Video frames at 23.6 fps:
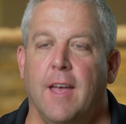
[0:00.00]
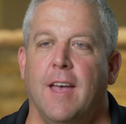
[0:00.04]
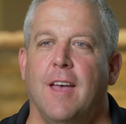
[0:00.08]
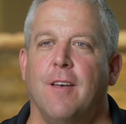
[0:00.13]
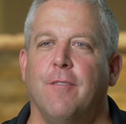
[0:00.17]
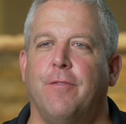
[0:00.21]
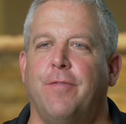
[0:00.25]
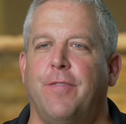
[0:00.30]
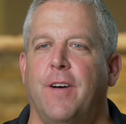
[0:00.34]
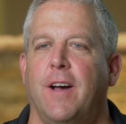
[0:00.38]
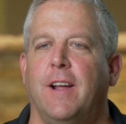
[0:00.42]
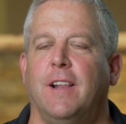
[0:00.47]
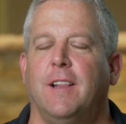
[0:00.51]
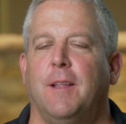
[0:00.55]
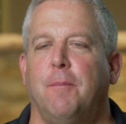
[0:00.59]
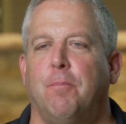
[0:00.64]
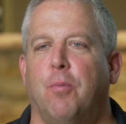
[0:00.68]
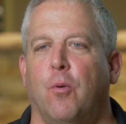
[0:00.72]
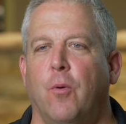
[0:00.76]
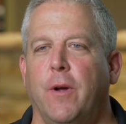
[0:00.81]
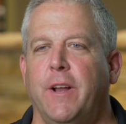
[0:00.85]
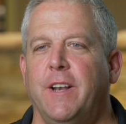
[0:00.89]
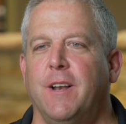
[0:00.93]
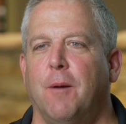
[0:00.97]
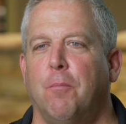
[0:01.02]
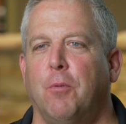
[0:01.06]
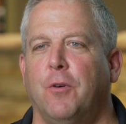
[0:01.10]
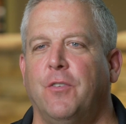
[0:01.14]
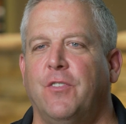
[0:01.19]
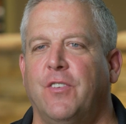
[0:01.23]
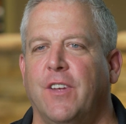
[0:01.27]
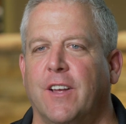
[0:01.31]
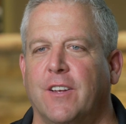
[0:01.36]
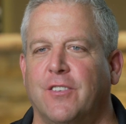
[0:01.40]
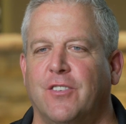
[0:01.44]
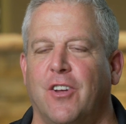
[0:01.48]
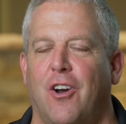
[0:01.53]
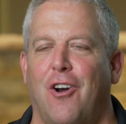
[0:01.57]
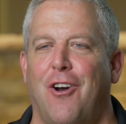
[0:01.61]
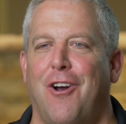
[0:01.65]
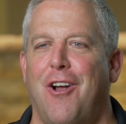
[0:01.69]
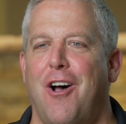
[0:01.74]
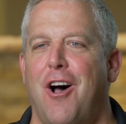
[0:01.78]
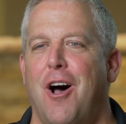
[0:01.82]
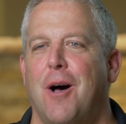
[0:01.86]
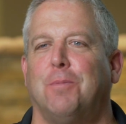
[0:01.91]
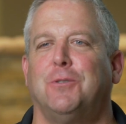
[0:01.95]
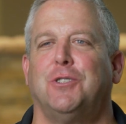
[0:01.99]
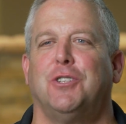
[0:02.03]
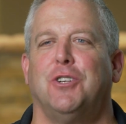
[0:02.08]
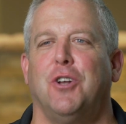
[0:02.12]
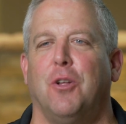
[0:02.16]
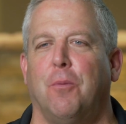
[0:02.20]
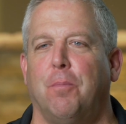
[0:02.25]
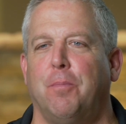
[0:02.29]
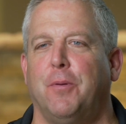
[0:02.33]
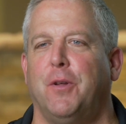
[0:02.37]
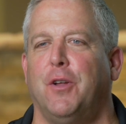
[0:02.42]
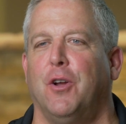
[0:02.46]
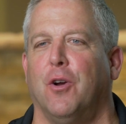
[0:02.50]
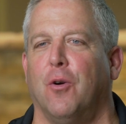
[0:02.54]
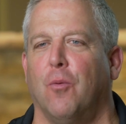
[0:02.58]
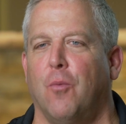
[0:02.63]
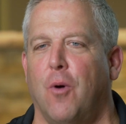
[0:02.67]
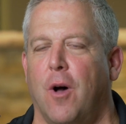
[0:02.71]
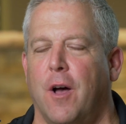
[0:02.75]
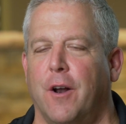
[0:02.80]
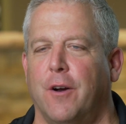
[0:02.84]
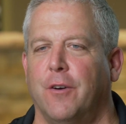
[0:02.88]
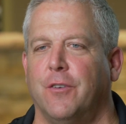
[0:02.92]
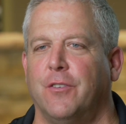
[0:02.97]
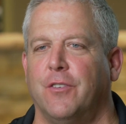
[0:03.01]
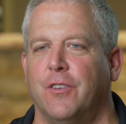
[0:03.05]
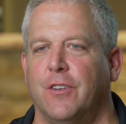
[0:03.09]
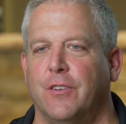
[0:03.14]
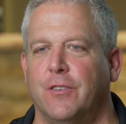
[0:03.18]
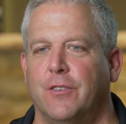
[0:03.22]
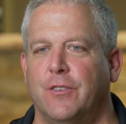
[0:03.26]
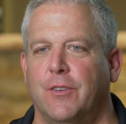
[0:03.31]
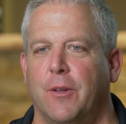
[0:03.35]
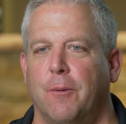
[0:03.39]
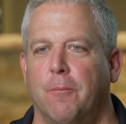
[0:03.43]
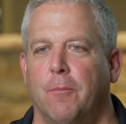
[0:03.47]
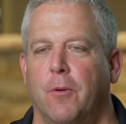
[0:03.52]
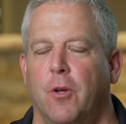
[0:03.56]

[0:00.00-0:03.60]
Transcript: And finally, point number 6, our optional pure water system.